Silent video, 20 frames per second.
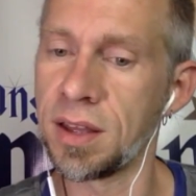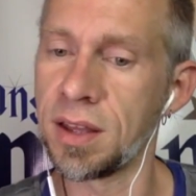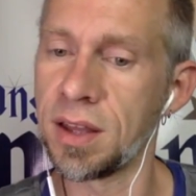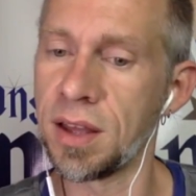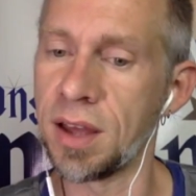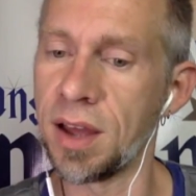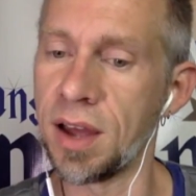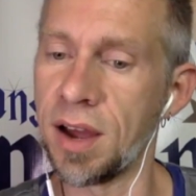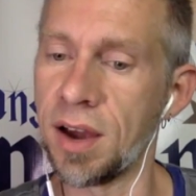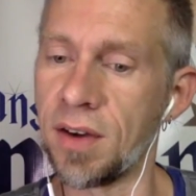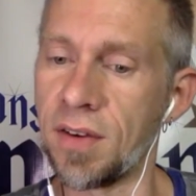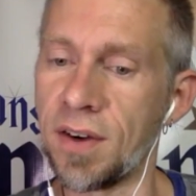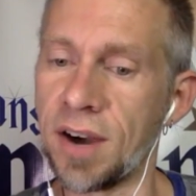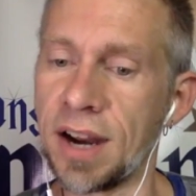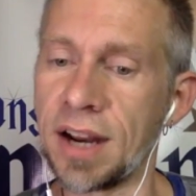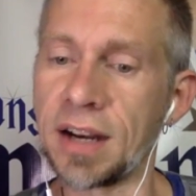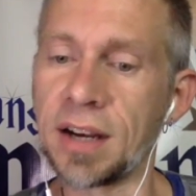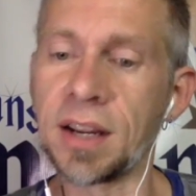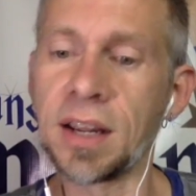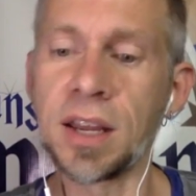All
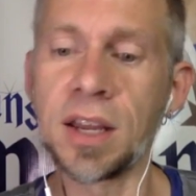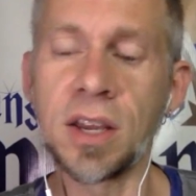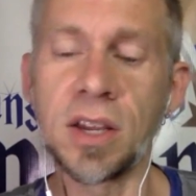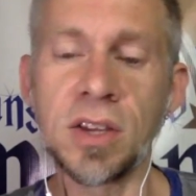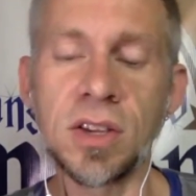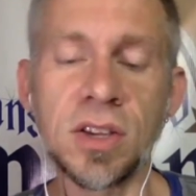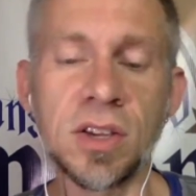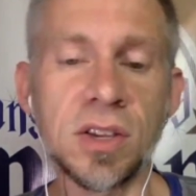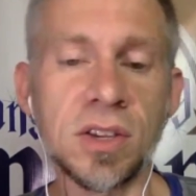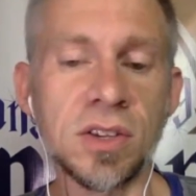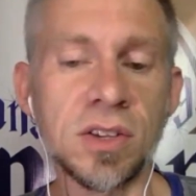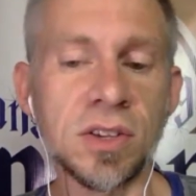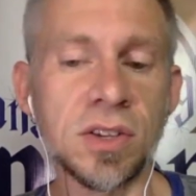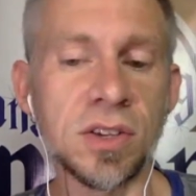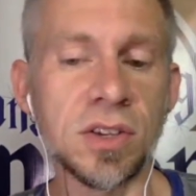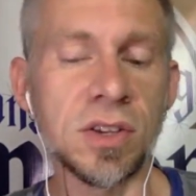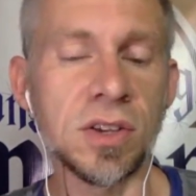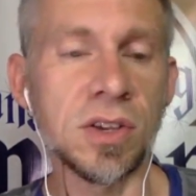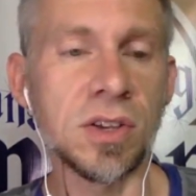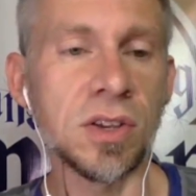right.
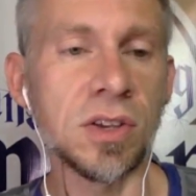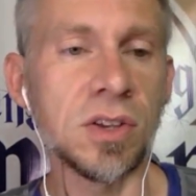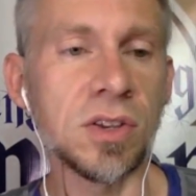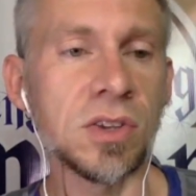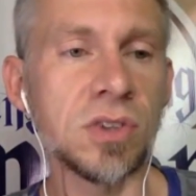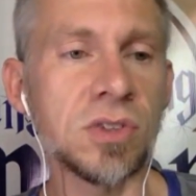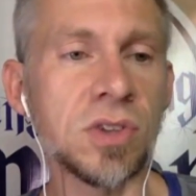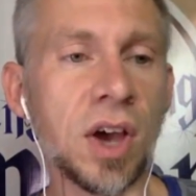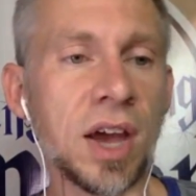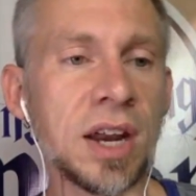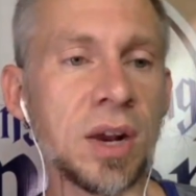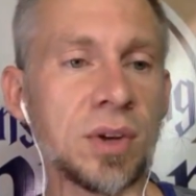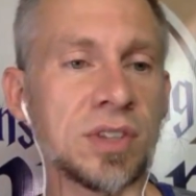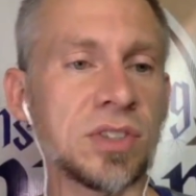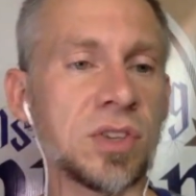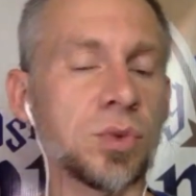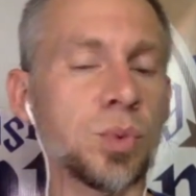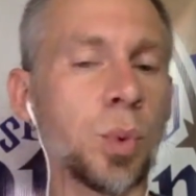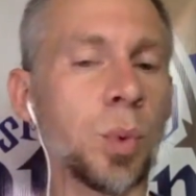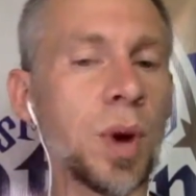So, anyways,
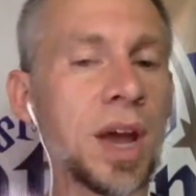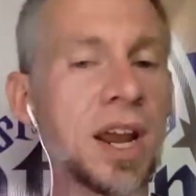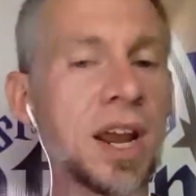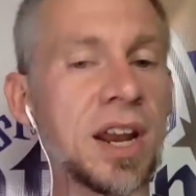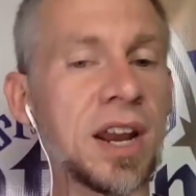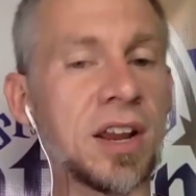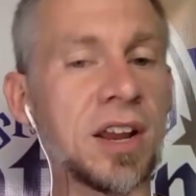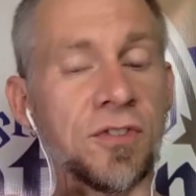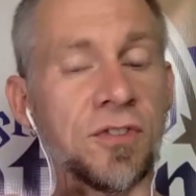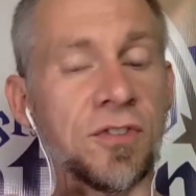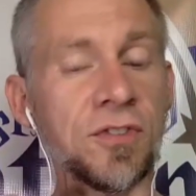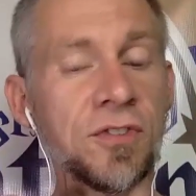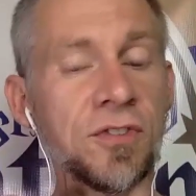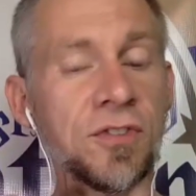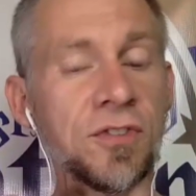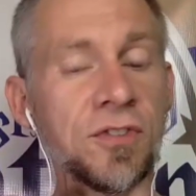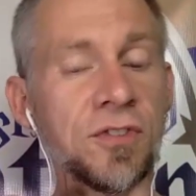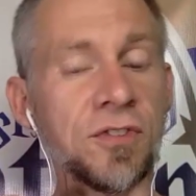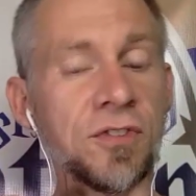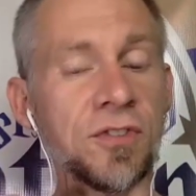as we're waiting for Liz to
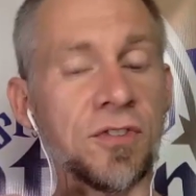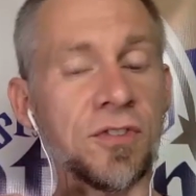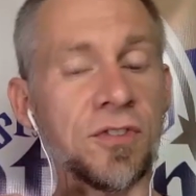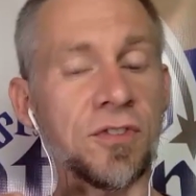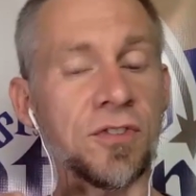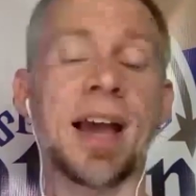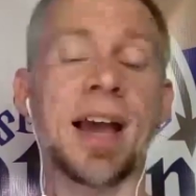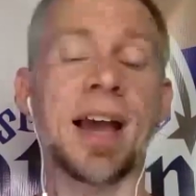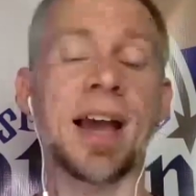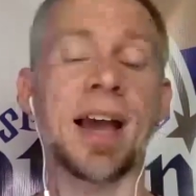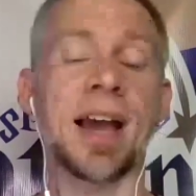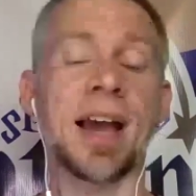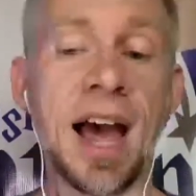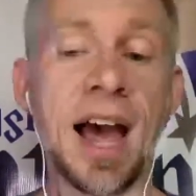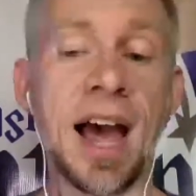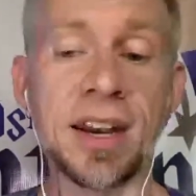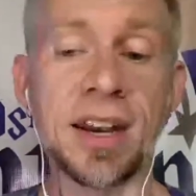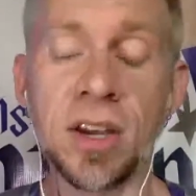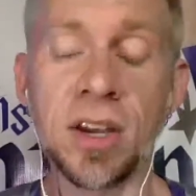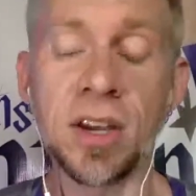come back on,
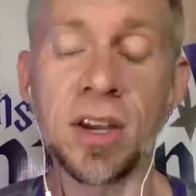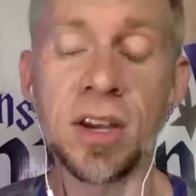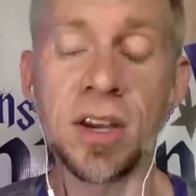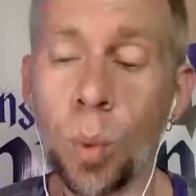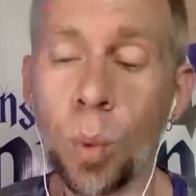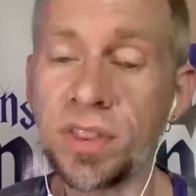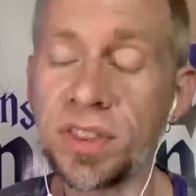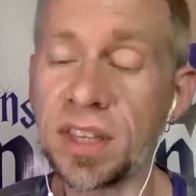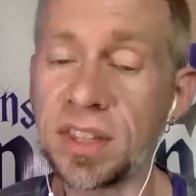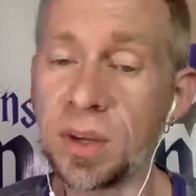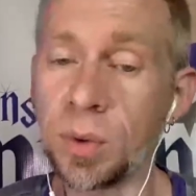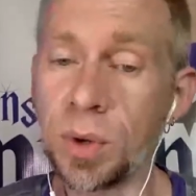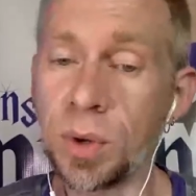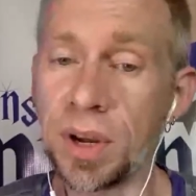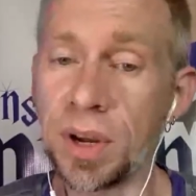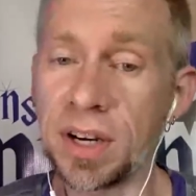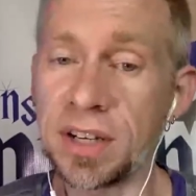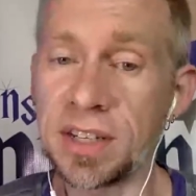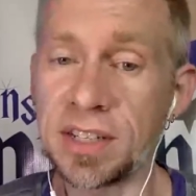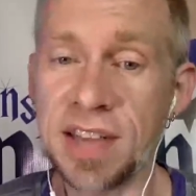one thing that we wanted
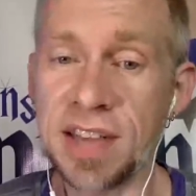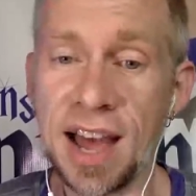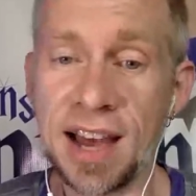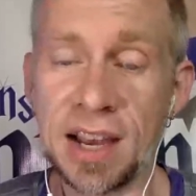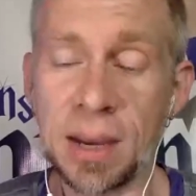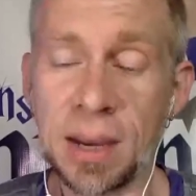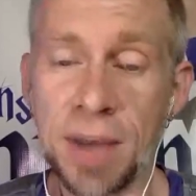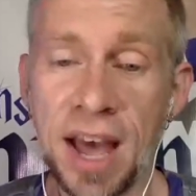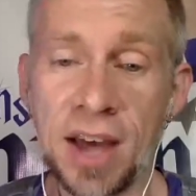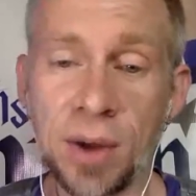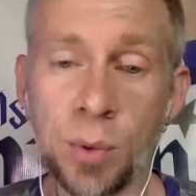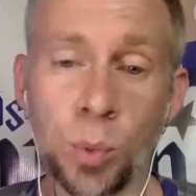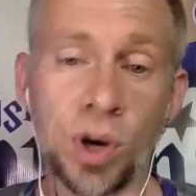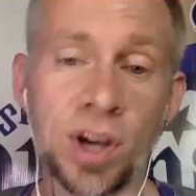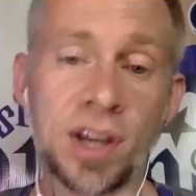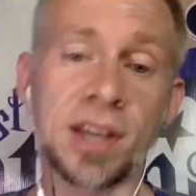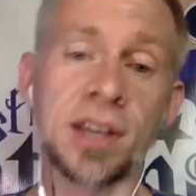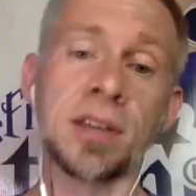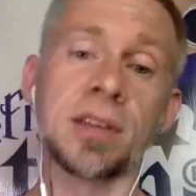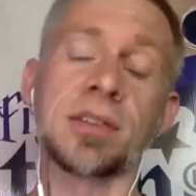to talk about
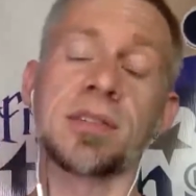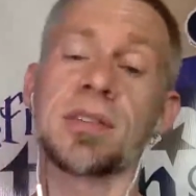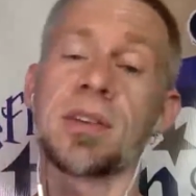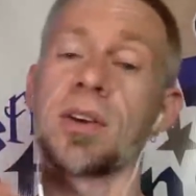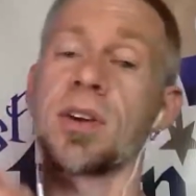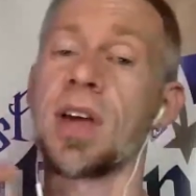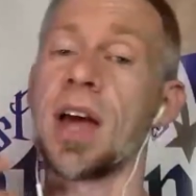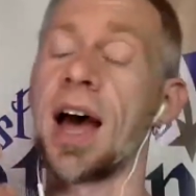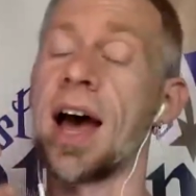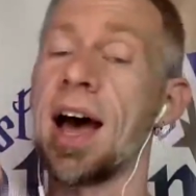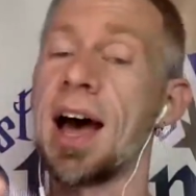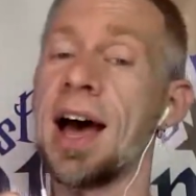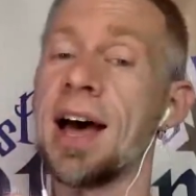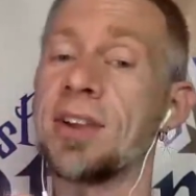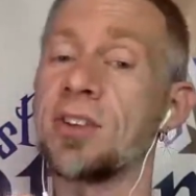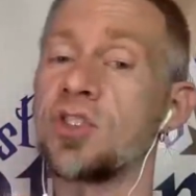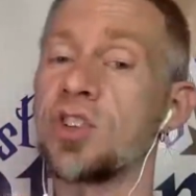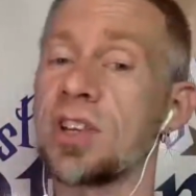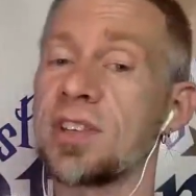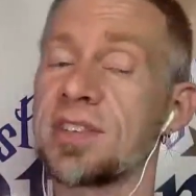was
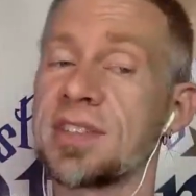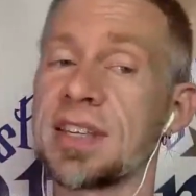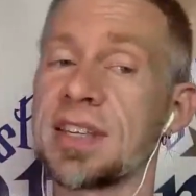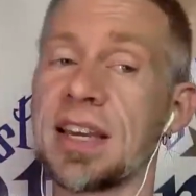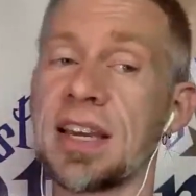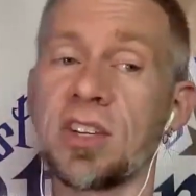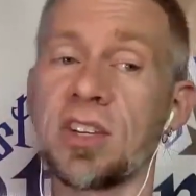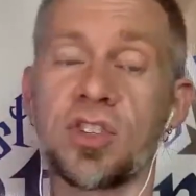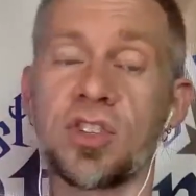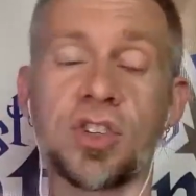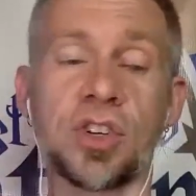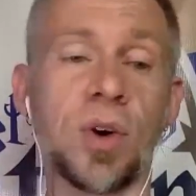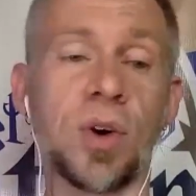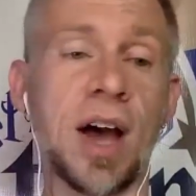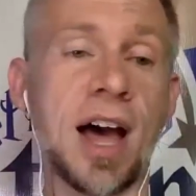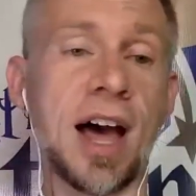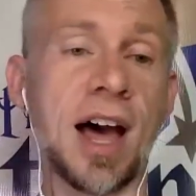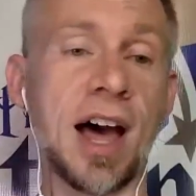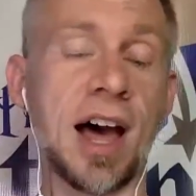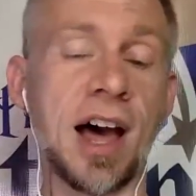just the issue
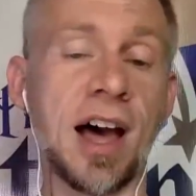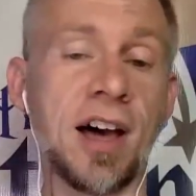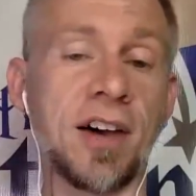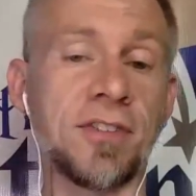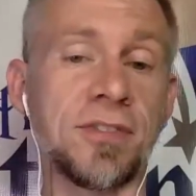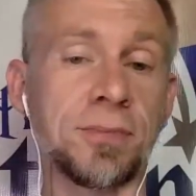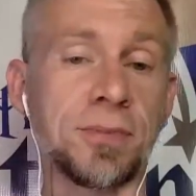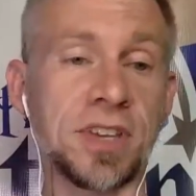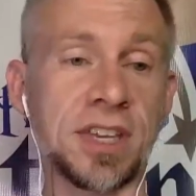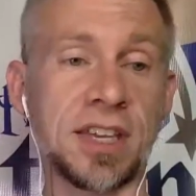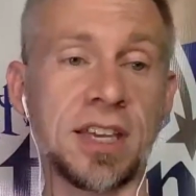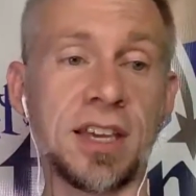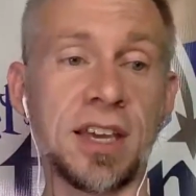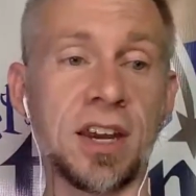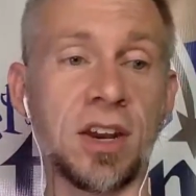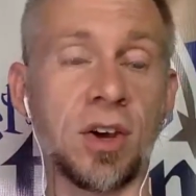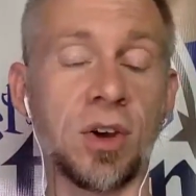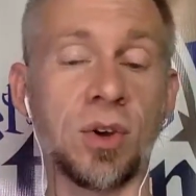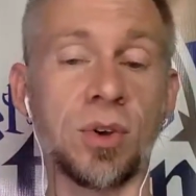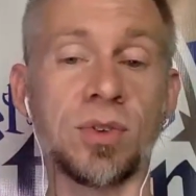of
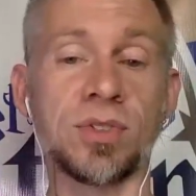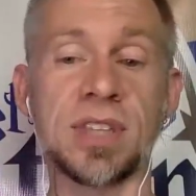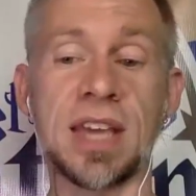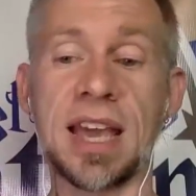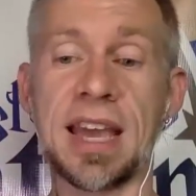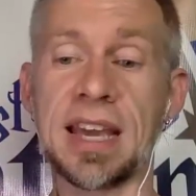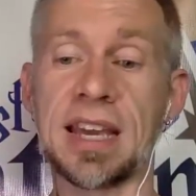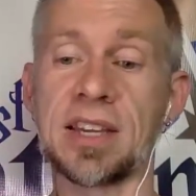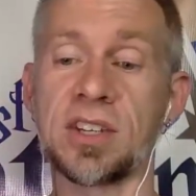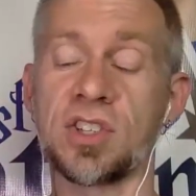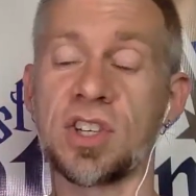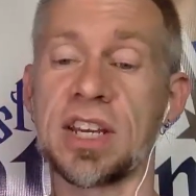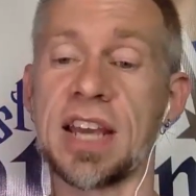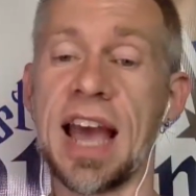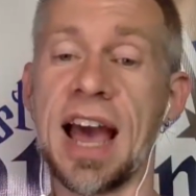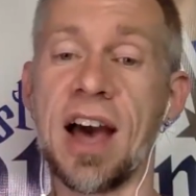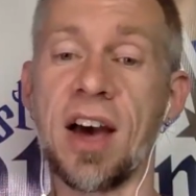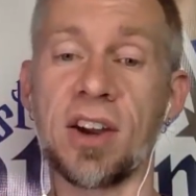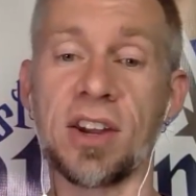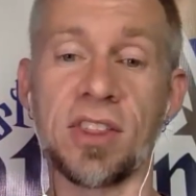kiddos aging
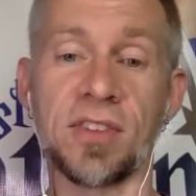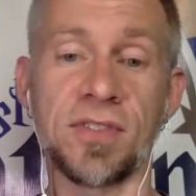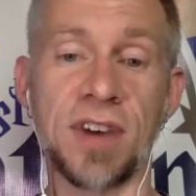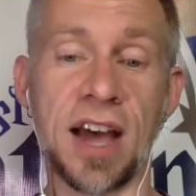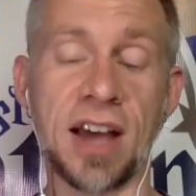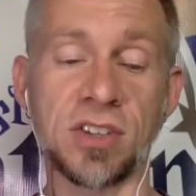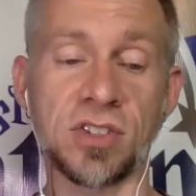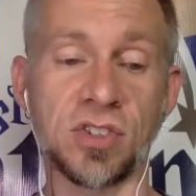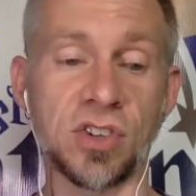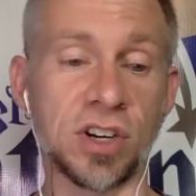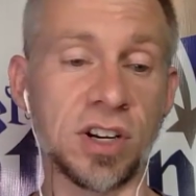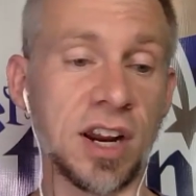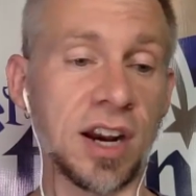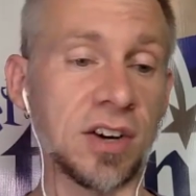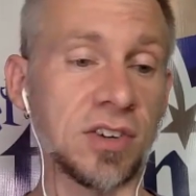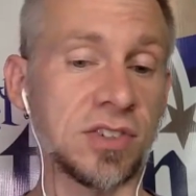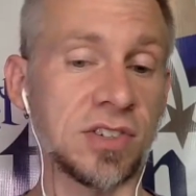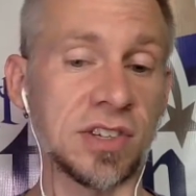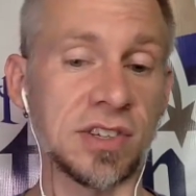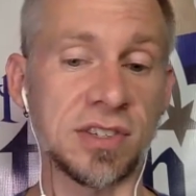out of the foster care
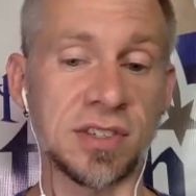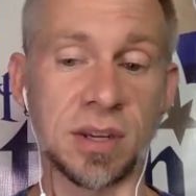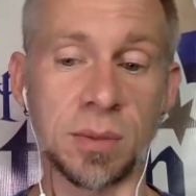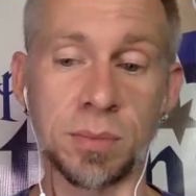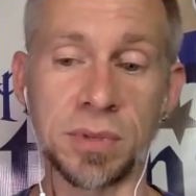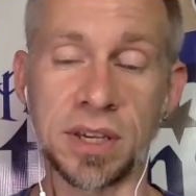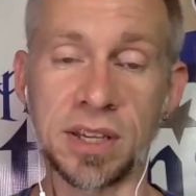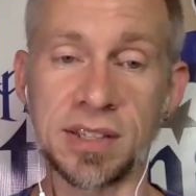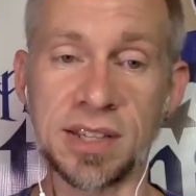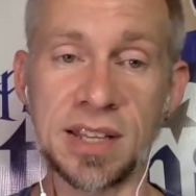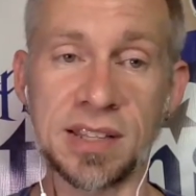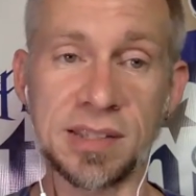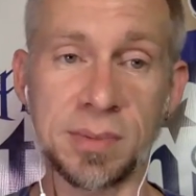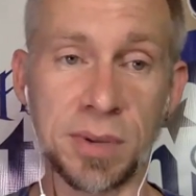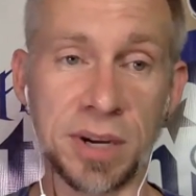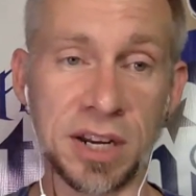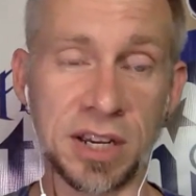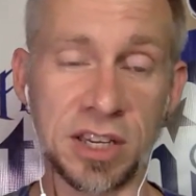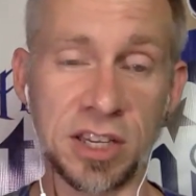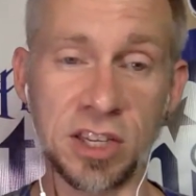system, because that's been a
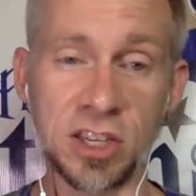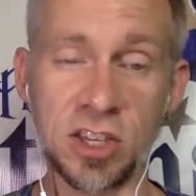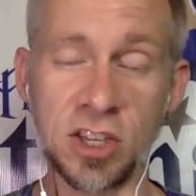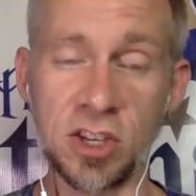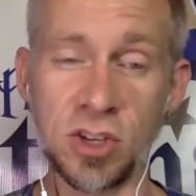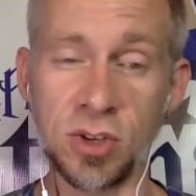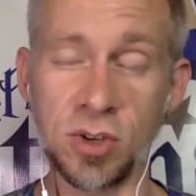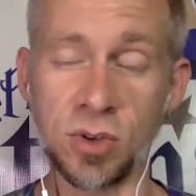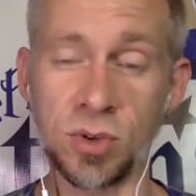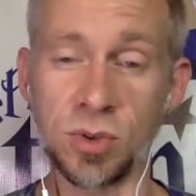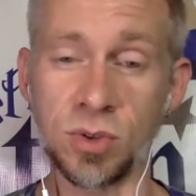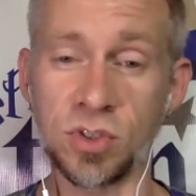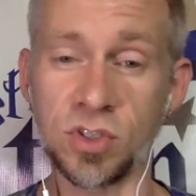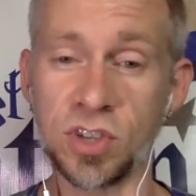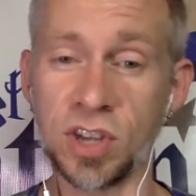huge